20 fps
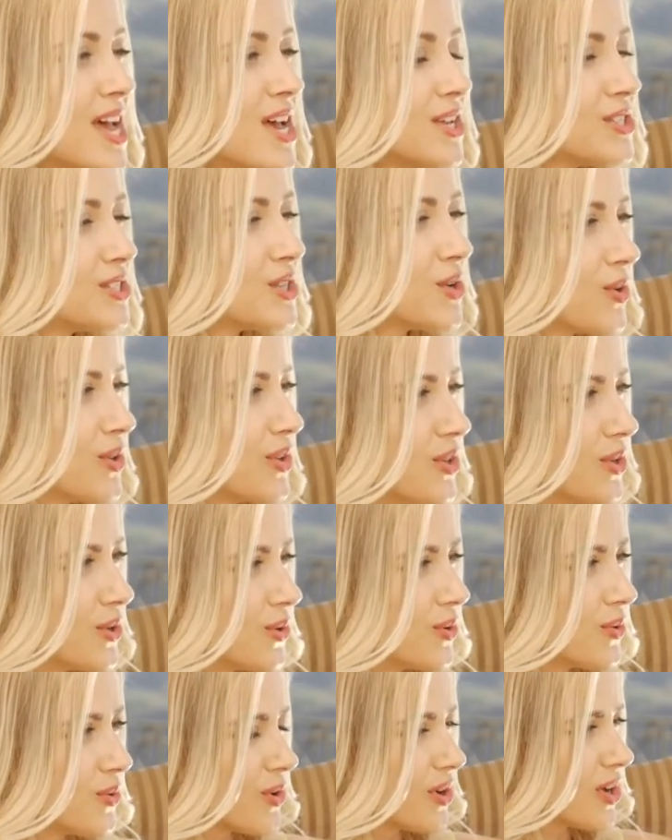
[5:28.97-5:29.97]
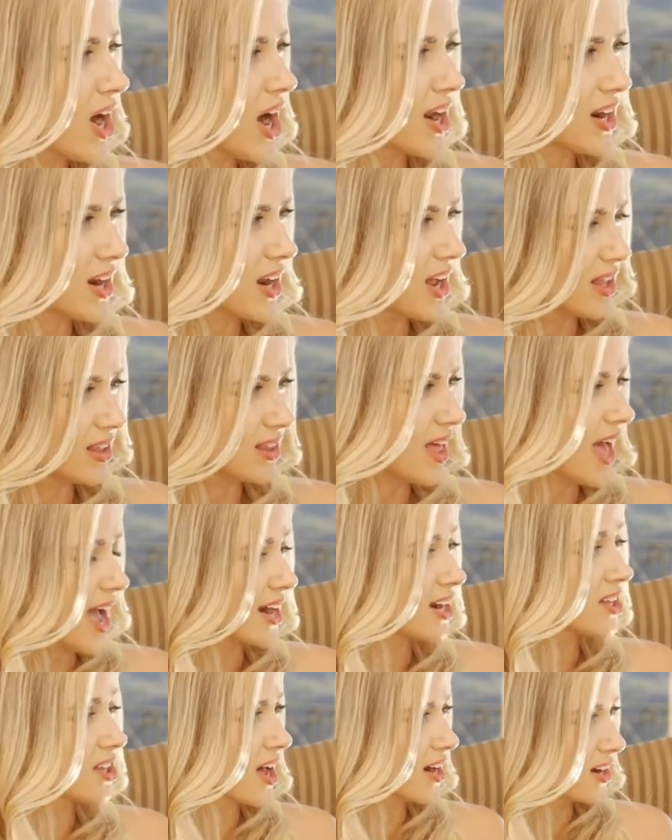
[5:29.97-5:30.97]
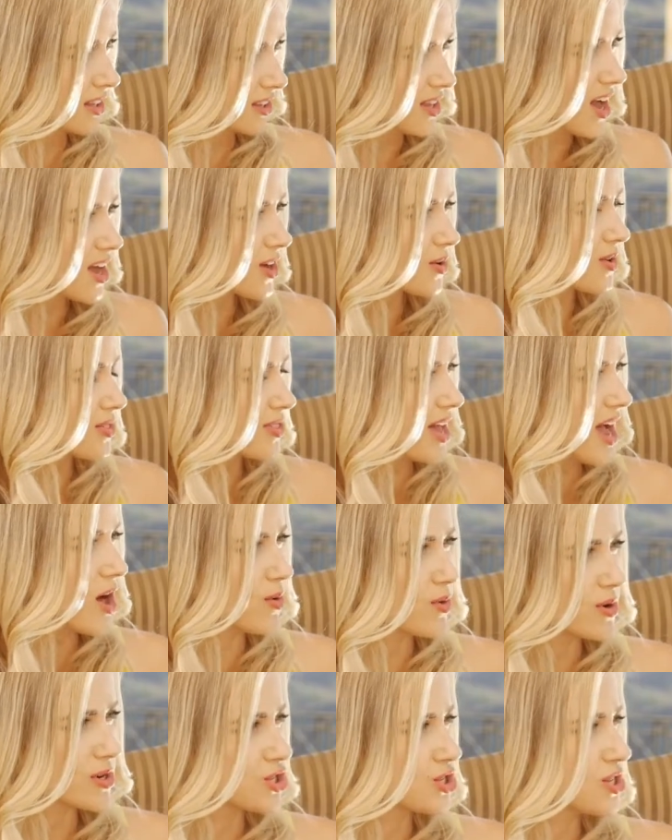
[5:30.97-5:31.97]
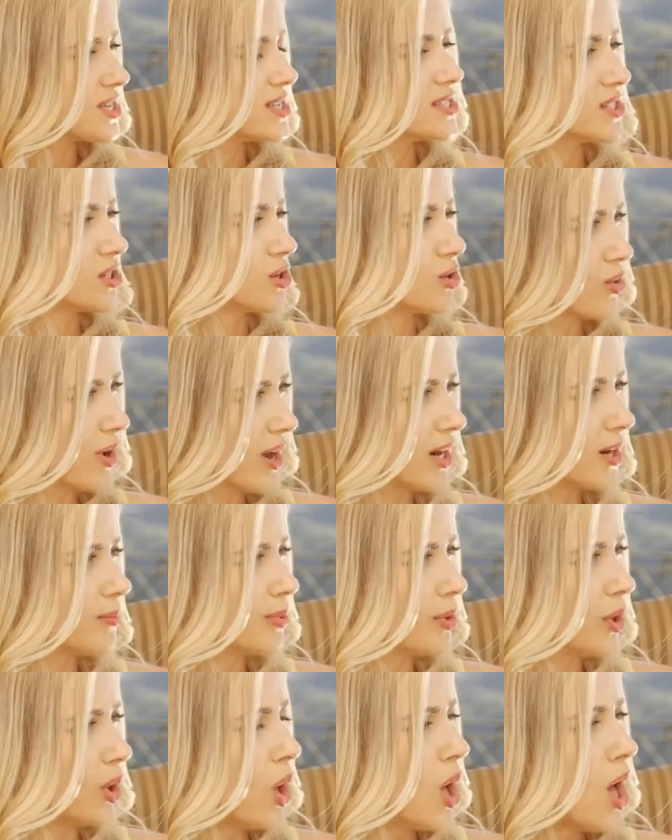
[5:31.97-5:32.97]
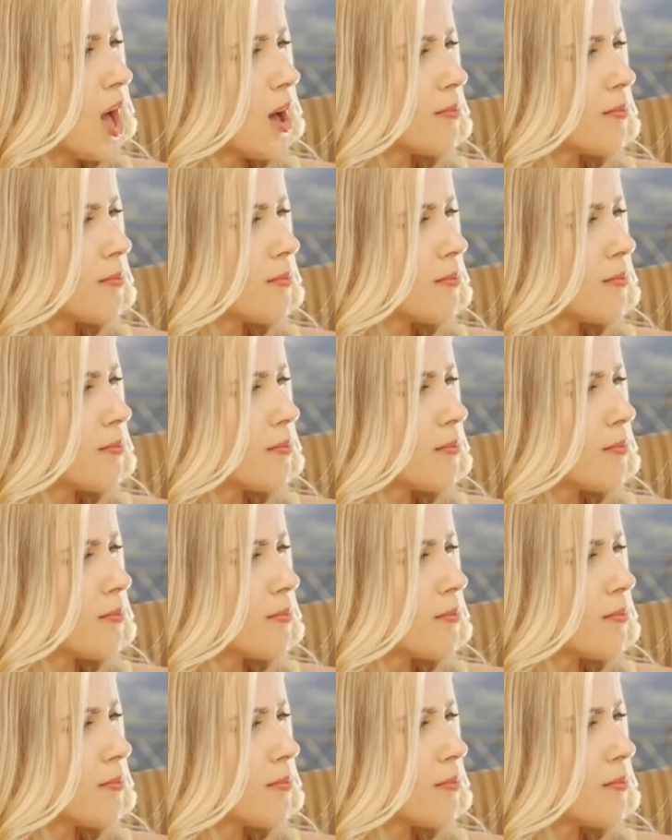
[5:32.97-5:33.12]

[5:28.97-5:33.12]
So you had a lot of luck with that, which is incredible.